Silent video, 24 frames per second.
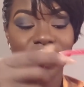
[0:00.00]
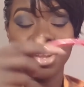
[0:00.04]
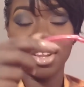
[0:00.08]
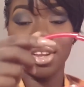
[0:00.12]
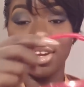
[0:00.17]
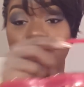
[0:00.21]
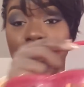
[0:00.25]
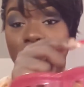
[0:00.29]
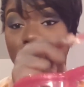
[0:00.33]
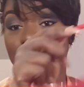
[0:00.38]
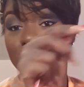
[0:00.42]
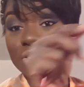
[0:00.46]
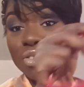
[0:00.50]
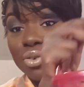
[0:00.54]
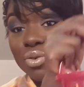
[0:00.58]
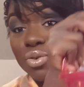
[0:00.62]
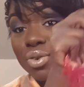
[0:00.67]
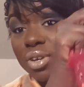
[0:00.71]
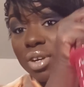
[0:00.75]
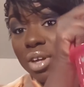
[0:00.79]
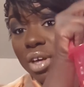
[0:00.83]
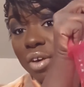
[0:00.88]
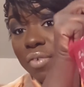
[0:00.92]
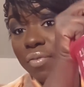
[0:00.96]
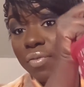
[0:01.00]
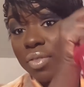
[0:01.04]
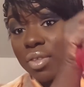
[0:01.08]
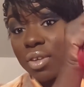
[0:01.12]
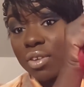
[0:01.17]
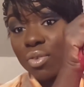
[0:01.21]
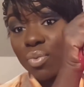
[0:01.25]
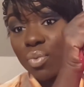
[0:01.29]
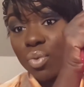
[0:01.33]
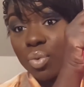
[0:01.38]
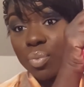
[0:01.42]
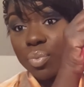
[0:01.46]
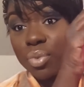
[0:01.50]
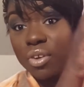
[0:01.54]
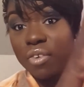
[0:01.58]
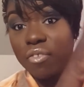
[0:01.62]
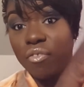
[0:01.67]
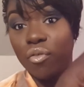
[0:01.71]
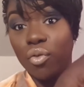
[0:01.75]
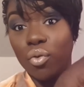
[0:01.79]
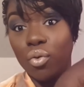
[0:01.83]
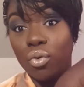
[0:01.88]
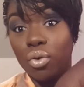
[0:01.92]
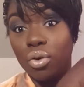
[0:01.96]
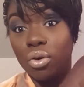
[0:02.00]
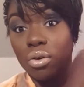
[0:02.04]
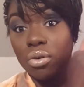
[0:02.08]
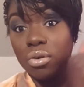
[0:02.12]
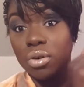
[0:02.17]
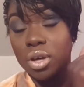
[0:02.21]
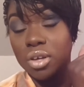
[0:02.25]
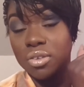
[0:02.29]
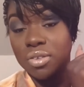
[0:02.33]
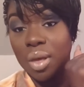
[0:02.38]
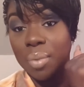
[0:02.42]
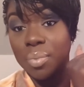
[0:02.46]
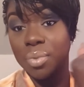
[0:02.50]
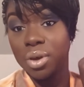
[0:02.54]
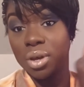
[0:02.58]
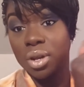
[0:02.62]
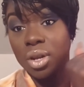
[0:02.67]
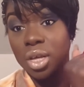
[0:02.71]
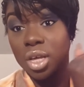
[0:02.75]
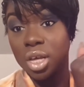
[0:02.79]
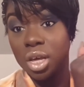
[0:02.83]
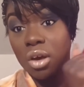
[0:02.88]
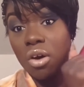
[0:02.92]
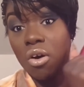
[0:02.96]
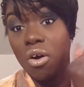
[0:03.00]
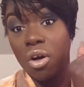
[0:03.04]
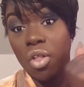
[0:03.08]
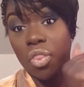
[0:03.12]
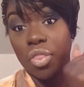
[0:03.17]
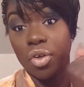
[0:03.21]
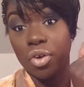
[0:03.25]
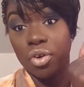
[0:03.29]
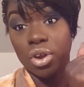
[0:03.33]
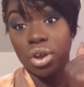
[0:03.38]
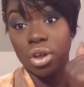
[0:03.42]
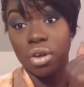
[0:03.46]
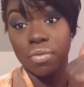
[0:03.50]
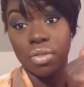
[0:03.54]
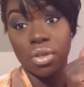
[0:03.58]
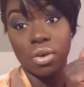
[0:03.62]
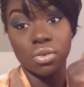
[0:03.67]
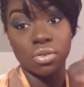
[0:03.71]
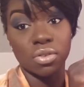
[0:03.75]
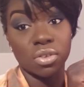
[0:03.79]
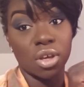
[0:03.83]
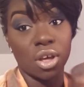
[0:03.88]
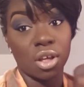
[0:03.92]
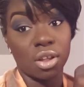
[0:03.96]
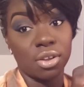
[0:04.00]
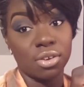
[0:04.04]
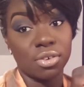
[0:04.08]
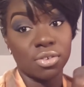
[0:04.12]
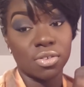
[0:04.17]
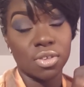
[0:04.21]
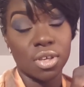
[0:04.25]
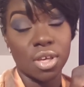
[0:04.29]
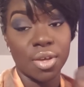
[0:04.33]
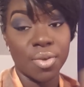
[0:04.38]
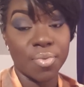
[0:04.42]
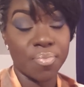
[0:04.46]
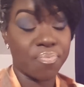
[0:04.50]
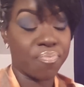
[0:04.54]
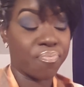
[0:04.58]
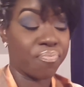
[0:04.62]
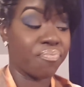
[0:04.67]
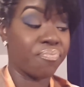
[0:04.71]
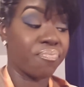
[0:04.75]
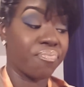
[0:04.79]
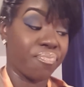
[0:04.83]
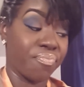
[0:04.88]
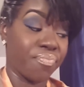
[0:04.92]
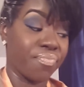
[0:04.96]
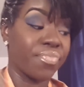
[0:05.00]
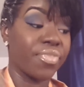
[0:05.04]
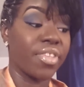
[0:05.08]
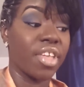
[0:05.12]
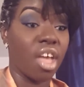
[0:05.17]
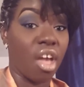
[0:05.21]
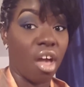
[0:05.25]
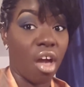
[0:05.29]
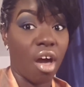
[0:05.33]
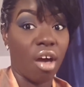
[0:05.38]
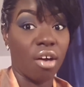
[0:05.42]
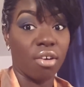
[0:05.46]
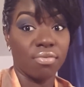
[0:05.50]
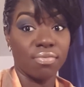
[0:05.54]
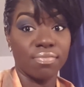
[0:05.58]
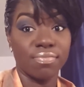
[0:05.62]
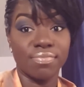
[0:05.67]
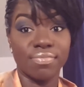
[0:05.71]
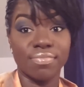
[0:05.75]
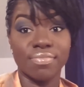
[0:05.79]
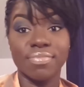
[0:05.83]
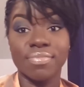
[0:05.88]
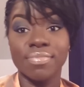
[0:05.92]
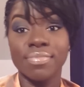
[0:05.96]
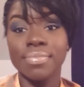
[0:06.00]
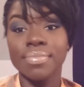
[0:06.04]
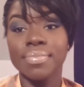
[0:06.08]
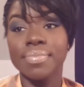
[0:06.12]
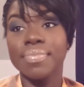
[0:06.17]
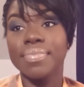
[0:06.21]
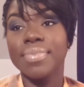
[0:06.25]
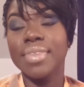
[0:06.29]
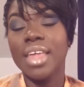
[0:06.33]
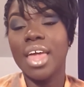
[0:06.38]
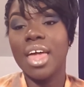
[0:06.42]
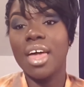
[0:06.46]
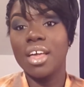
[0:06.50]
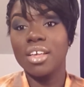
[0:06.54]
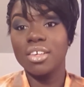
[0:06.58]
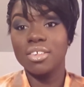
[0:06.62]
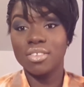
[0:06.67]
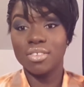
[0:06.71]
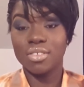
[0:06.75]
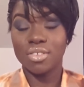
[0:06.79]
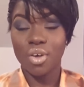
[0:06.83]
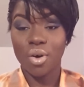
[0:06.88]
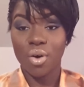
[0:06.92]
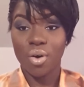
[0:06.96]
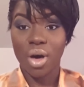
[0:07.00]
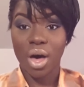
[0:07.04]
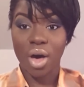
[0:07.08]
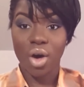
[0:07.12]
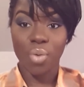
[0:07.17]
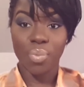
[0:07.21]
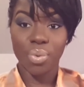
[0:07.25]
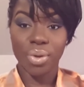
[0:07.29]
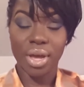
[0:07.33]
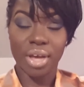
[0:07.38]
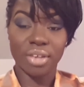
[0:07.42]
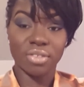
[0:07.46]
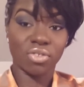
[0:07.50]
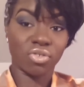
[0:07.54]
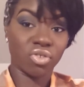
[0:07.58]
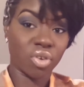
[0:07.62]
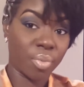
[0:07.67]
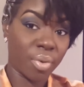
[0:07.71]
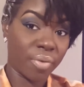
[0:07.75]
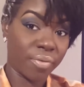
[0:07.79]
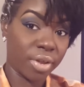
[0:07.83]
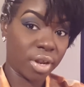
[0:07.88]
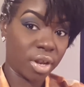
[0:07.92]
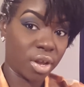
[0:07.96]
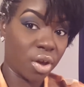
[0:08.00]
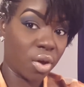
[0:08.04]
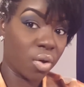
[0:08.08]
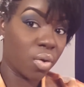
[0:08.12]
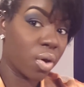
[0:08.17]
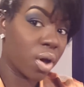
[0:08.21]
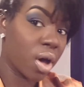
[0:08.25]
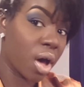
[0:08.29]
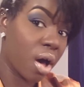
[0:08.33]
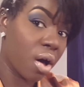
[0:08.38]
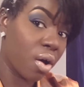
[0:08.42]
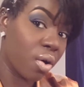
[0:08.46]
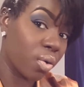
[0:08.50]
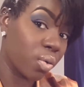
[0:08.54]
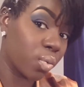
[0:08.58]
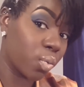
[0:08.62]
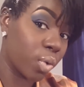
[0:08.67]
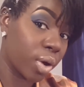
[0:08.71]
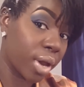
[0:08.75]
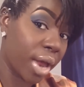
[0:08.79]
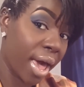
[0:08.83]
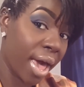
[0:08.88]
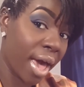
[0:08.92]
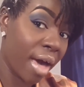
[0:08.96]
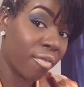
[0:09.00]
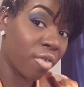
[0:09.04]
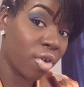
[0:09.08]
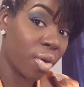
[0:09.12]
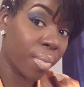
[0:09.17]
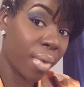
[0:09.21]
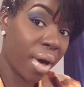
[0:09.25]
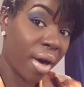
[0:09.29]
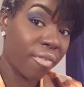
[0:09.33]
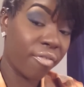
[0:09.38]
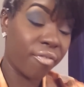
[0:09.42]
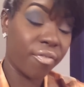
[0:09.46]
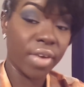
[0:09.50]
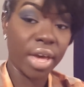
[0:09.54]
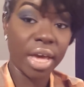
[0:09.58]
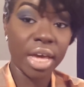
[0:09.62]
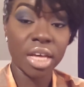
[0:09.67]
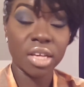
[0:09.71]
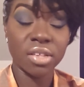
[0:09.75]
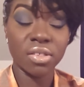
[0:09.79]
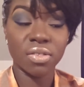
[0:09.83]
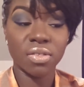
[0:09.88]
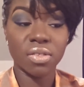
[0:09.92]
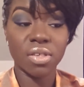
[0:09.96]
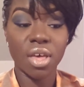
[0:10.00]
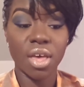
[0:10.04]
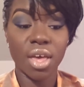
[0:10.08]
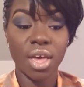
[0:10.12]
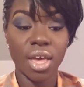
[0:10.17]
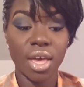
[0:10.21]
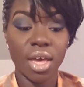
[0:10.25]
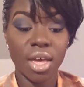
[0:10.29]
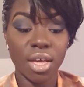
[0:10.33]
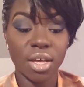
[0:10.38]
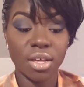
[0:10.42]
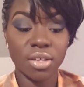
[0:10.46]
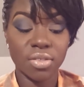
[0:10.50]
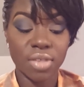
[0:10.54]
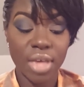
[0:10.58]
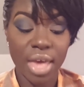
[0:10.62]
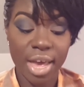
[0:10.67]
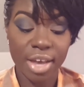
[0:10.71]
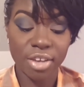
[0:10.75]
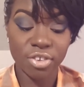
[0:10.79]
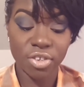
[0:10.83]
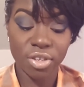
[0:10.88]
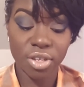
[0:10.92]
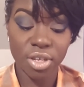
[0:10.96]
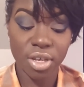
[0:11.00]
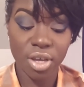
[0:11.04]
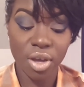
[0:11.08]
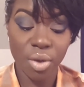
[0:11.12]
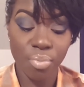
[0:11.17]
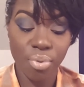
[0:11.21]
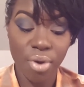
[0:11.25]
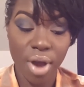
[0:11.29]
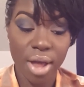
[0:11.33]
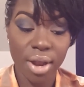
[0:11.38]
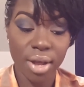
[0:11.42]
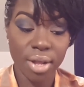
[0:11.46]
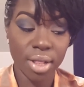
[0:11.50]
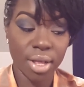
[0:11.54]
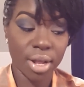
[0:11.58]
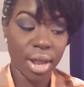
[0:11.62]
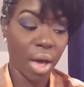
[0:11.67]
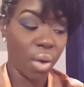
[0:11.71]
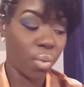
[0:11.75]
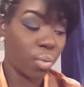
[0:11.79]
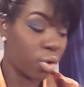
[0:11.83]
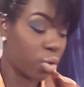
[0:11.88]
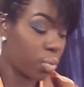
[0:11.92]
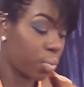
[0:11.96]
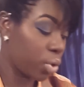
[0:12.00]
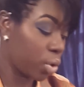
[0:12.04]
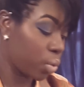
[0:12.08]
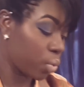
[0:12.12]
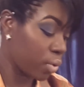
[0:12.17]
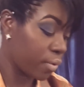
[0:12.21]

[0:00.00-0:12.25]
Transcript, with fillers: clearly soon enough this will be full because I'm going to get all 30 of those colors. Yeah. So I hope you guys enjoyed my video. Oh, what I have on my face is actually a product that I will be